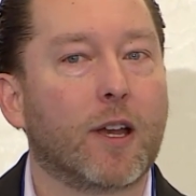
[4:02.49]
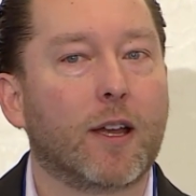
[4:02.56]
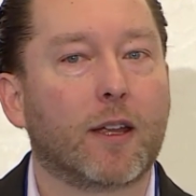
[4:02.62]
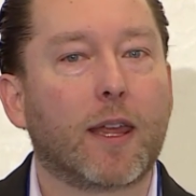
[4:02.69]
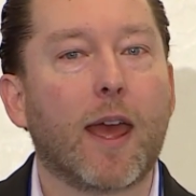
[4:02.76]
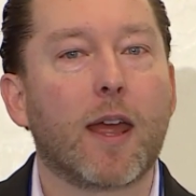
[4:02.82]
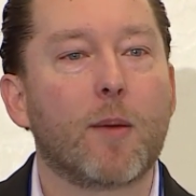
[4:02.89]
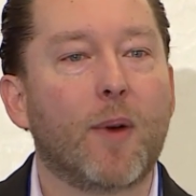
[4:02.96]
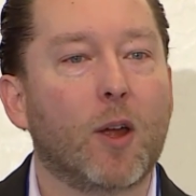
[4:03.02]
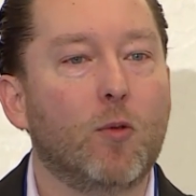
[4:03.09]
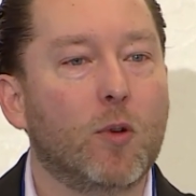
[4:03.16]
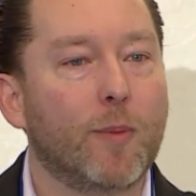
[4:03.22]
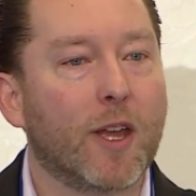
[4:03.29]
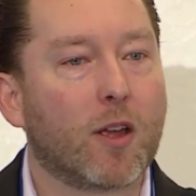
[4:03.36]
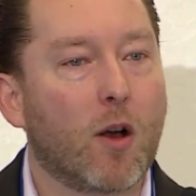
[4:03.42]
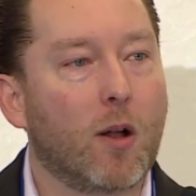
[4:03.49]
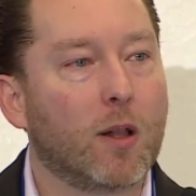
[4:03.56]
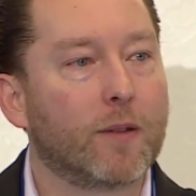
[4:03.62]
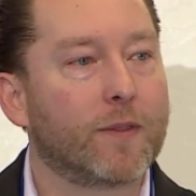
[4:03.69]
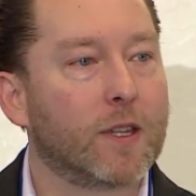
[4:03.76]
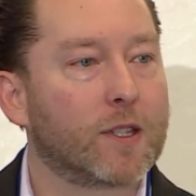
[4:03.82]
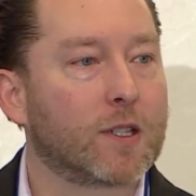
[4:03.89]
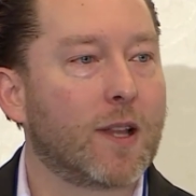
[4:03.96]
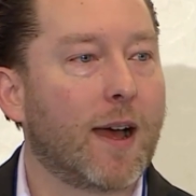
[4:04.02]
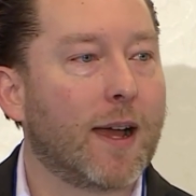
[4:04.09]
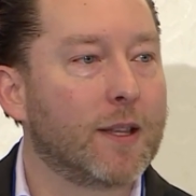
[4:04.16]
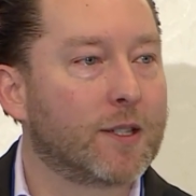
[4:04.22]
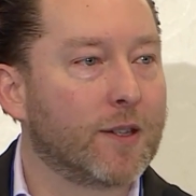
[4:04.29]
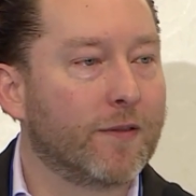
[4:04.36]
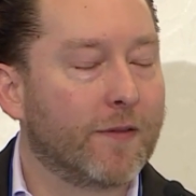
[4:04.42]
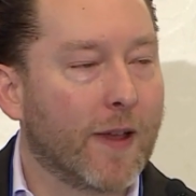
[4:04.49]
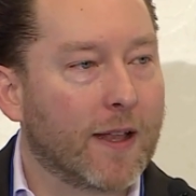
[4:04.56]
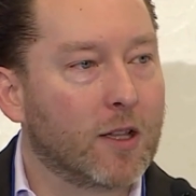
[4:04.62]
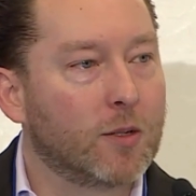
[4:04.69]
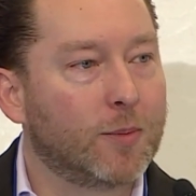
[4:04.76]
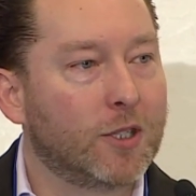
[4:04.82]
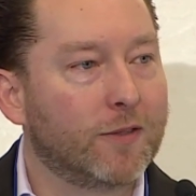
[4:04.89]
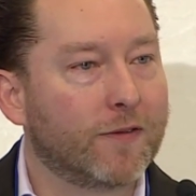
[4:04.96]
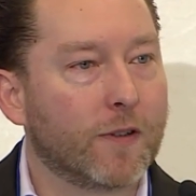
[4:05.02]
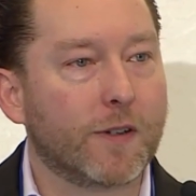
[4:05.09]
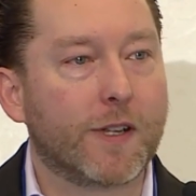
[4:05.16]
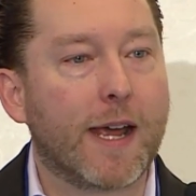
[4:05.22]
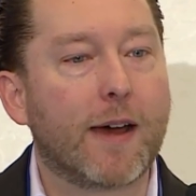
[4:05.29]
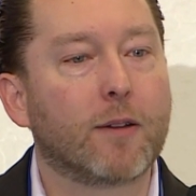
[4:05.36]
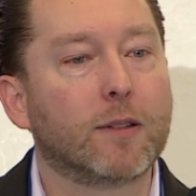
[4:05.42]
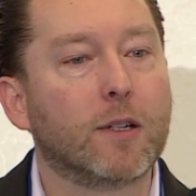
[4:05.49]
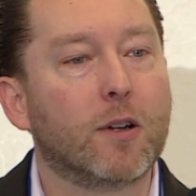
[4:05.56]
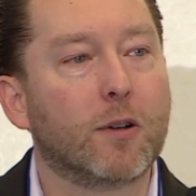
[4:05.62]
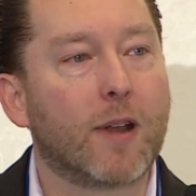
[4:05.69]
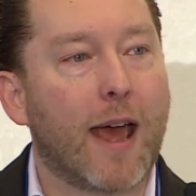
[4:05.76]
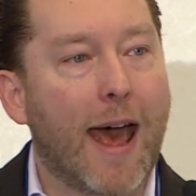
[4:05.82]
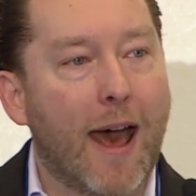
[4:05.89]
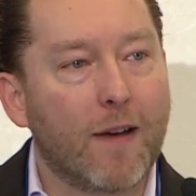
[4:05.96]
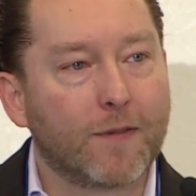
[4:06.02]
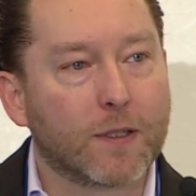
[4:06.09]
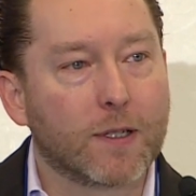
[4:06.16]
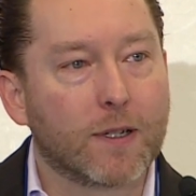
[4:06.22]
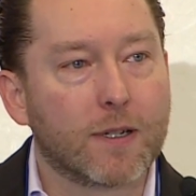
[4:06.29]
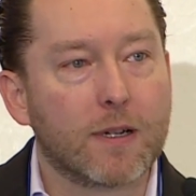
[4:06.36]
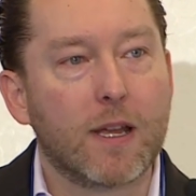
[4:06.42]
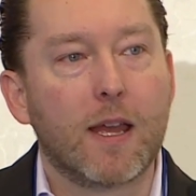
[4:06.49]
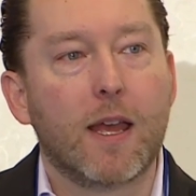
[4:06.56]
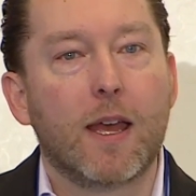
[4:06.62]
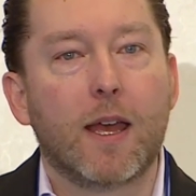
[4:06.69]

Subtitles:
KMI will make all of the slides available for download after,